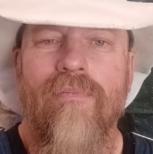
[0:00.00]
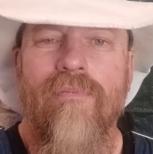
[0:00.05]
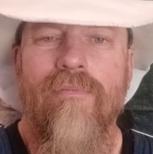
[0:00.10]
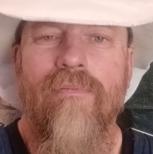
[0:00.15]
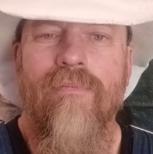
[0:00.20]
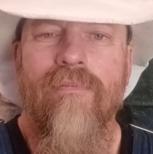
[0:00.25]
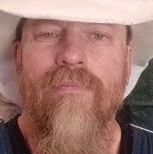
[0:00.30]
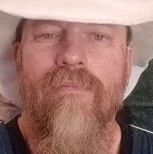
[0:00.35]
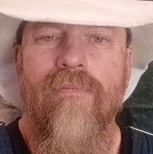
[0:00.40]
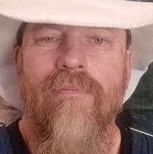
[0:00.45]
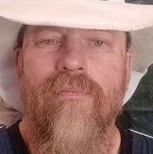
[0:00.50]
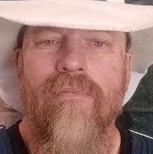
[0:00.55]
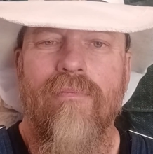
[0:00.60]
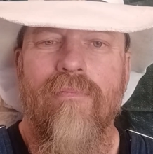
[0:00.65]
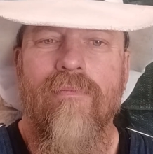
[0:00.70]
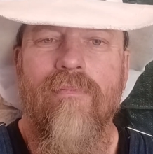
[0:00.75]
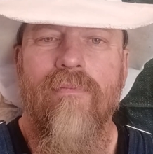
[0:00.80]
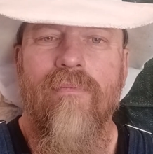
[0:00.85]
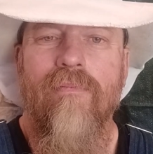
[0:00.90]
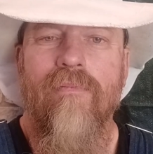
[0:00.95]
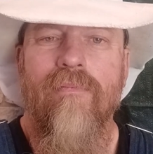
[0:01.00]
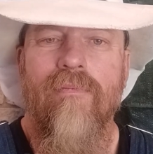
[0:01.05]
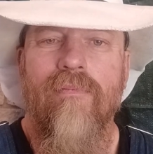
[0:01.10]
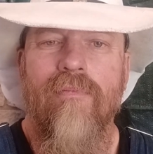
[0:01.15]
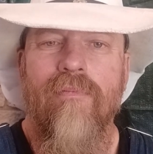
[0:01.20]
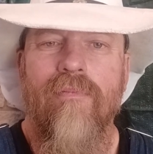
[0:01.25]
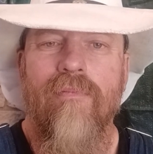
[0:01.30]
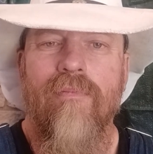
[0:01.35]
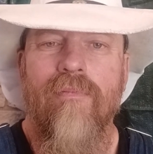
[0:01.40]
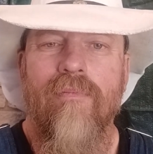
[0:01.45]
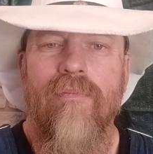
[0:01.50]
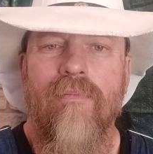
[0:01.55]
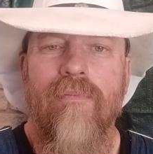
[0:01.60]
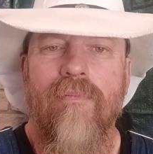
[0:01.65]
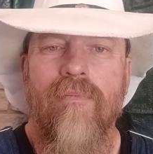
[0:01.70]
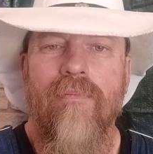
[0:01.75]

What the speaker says: Nothing is said.